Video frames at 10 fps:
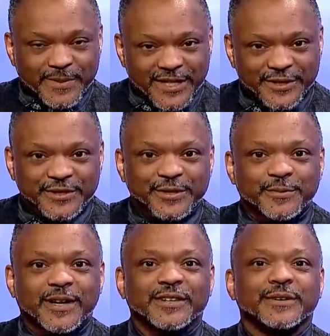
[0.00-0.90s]
pleasure to
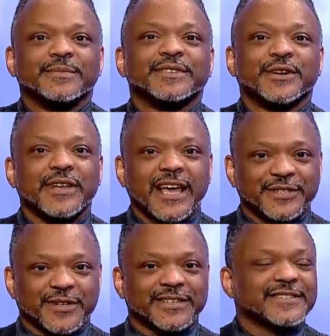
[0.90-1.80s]
welcome Nona
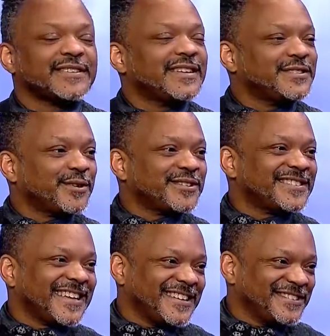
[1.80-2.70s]
Hendryx to our
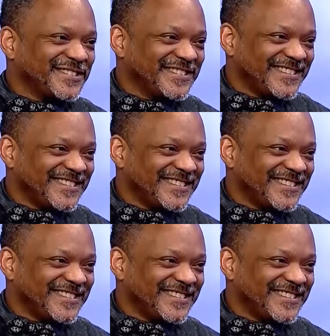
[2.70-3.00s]
stage.